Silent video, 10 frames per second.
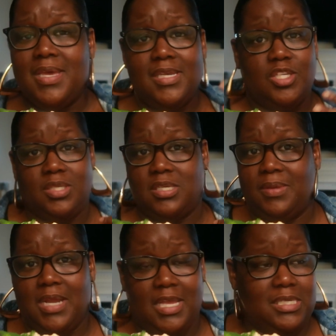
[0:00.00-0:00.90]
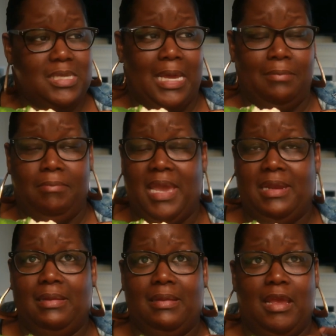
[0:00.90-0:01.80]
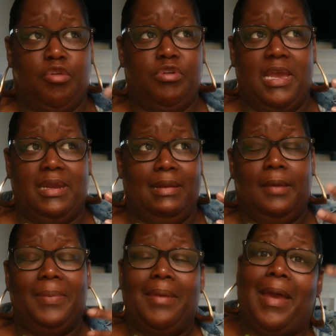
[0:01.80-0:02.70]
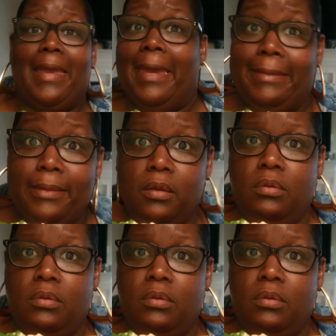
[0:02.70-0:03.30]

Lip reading: It's just something I just kind of made it and created up in my head